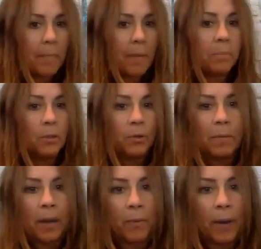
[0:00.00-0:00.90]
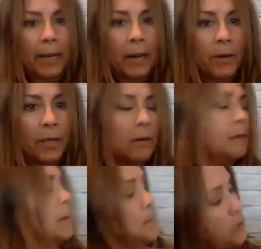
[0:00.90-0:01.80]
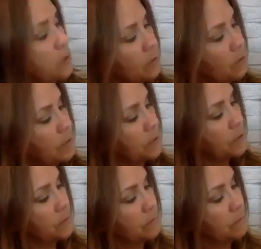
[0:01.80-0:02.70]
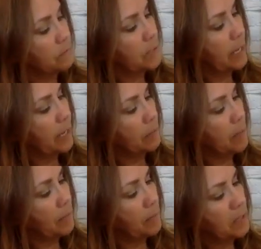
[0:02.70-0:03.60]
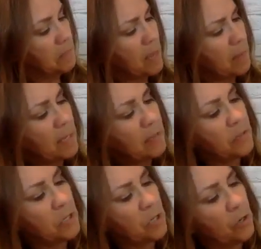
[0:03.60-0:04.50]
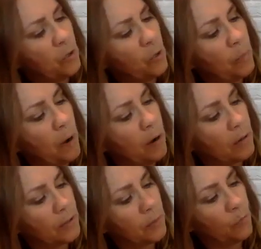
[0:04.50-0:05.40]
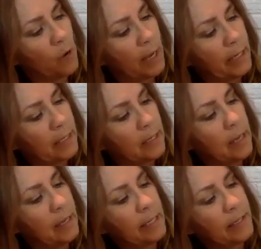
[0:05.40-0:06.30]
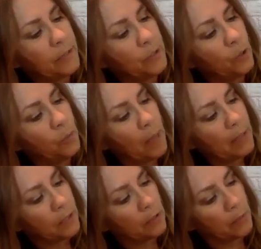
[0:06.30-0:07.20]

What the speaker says: my blue and my white out here. I'm just going to take maybe 2 parts white. That's 2 pencil